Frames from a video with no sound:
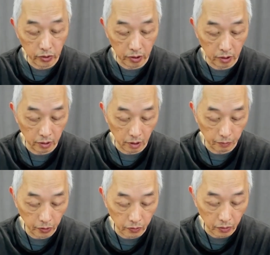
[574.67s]
and then
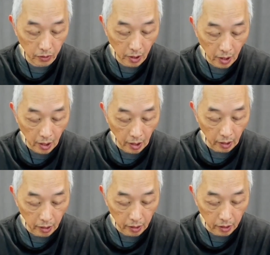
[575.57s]

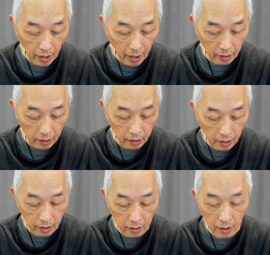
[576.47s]
the
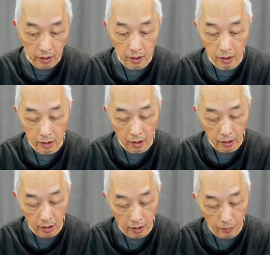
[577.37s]
mineral adds back
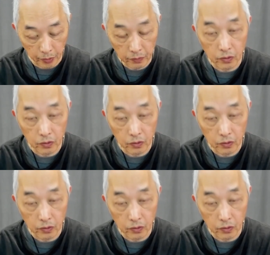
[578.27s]
into the water.